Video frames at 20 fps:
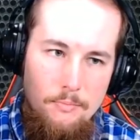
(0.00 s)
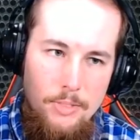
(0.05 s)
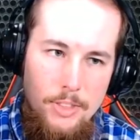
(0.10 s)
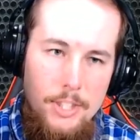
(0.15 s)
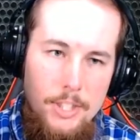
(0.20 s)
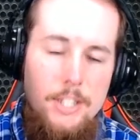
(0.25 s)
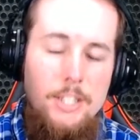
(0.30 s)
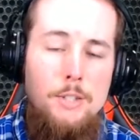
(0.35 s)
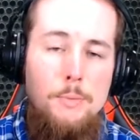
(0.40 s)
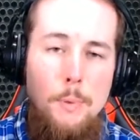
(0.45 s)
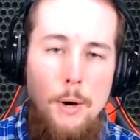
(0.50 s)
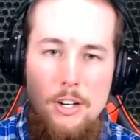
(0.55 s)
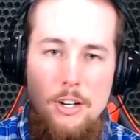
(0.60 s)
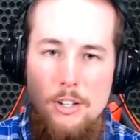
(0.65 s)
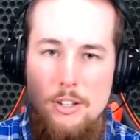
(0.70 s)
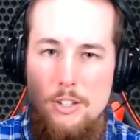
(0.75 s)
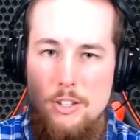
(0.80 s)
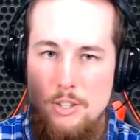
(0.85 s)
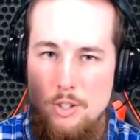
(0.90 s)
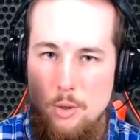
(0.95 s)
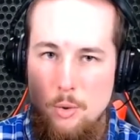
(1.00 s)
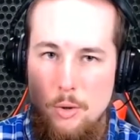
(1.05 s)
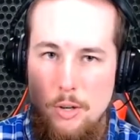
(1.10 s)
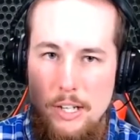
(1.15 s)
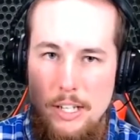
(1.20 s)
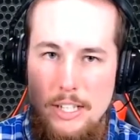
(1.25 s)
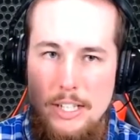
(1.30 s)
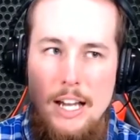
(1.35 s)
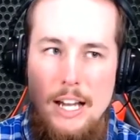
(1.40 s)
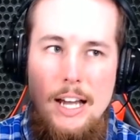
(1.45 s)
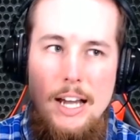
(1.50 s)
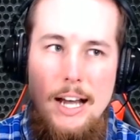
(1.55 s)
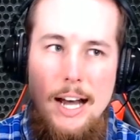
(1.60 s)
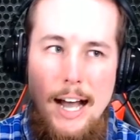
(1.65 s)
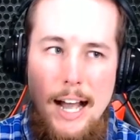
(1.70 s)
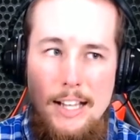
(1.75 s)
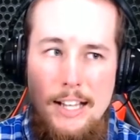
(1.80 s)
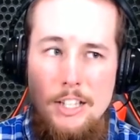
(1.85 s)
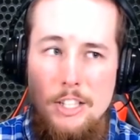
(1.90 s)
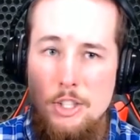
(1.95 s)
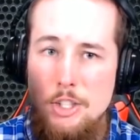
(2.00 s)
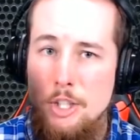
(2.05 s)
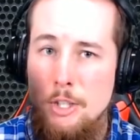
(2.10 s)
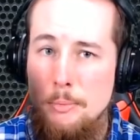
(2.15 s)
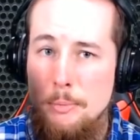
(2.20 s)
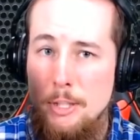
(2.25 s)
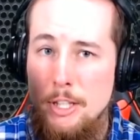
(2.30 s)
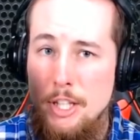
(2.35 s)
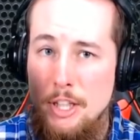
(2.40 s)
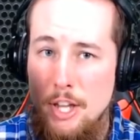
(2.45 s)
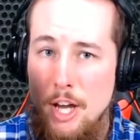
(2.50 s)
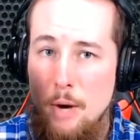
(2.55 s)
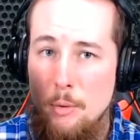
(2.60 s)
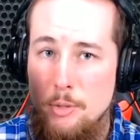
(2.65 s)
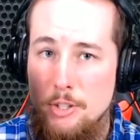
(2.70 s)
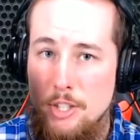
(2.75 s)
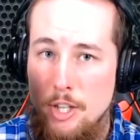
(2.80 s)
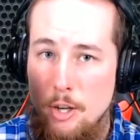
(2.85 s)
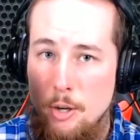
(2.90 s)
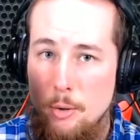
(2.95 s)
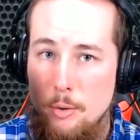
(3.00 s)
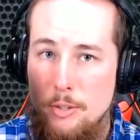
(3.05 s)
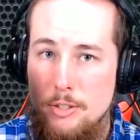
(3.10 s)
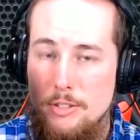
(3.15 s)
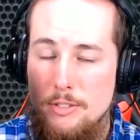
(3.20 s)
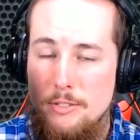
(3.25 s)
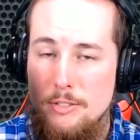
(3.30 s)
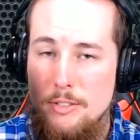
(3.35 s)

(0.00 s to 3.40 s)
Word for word: this part of the story I legitimately thought was a hoax.